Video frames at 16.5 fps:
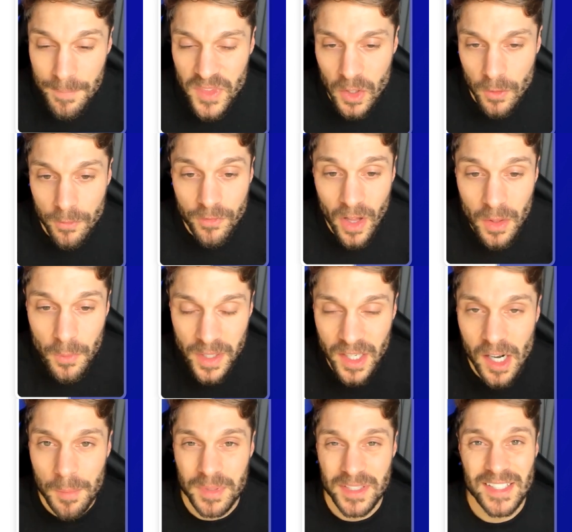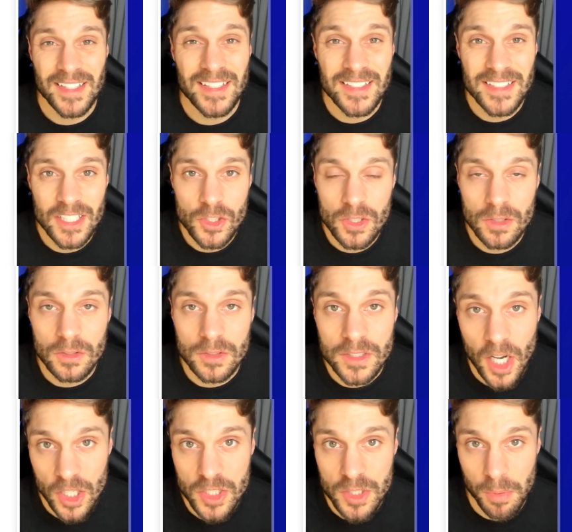You're following up. It's an additional
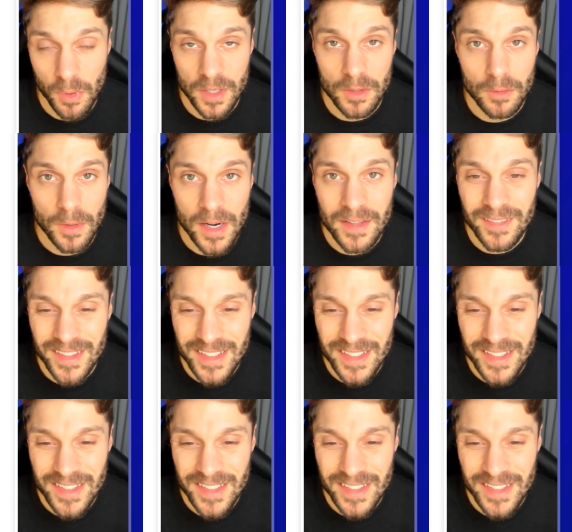touch point, right?